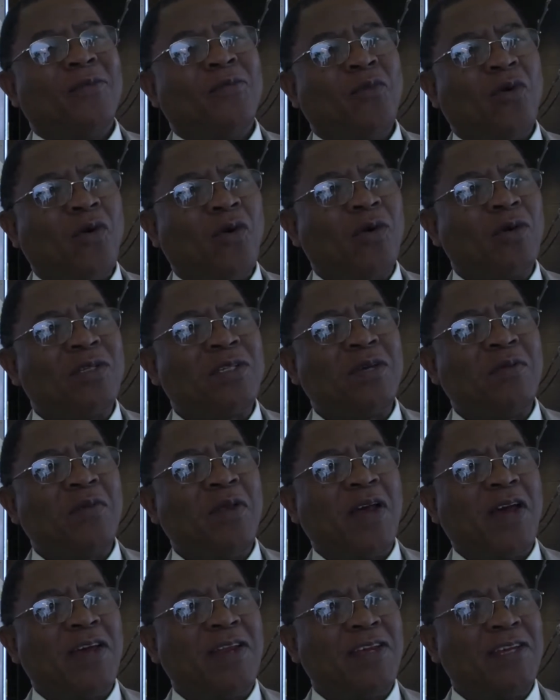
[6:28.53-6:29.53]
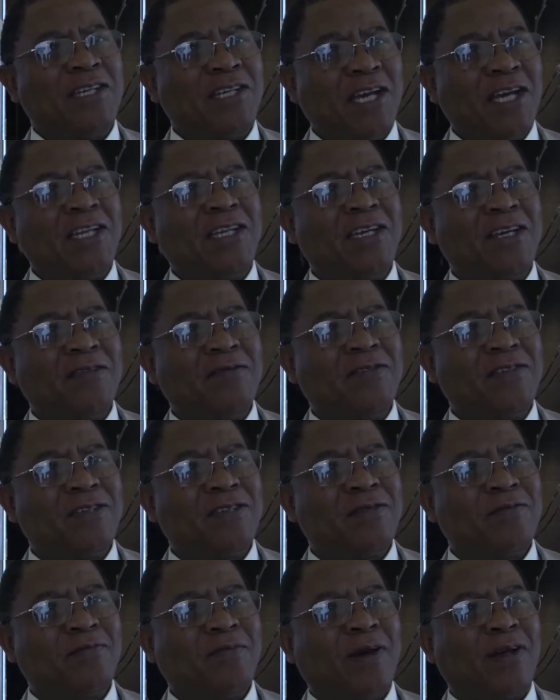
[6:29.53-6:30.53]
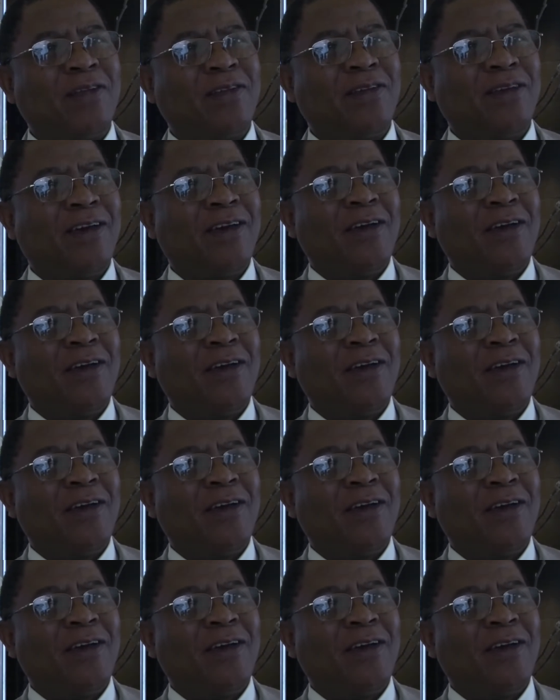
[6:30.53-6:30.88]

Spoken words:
more similar initiatives, but